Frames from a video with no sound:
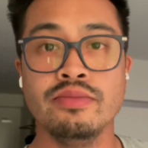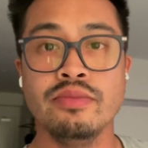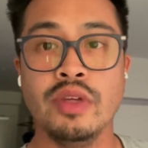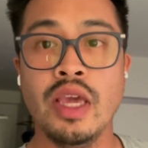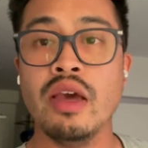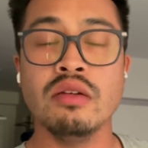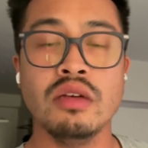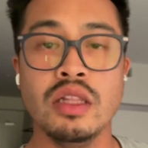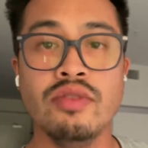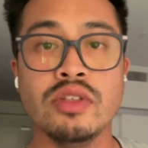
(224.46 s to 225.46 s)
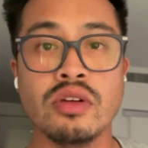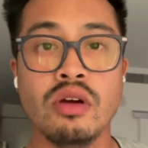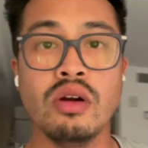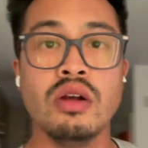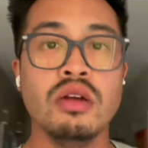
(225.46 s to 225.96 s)
Yeah, I love this
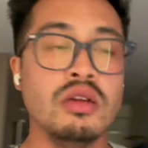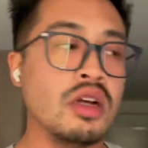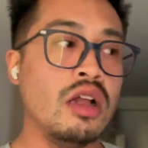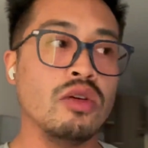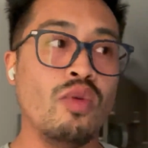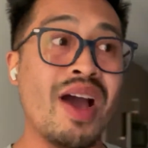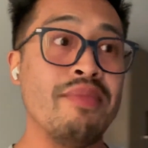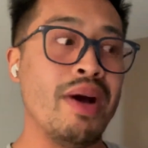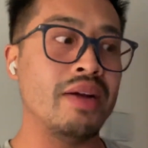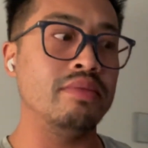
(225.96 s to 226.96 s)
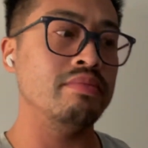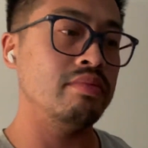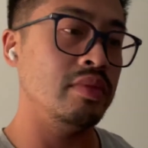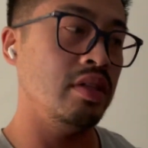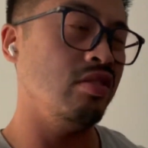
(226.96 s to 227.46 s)
car. Call her wide bottom.
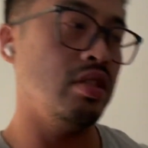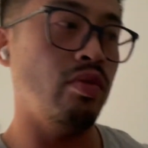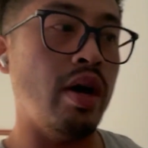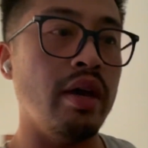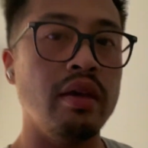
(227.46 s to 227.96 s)
You'll see why.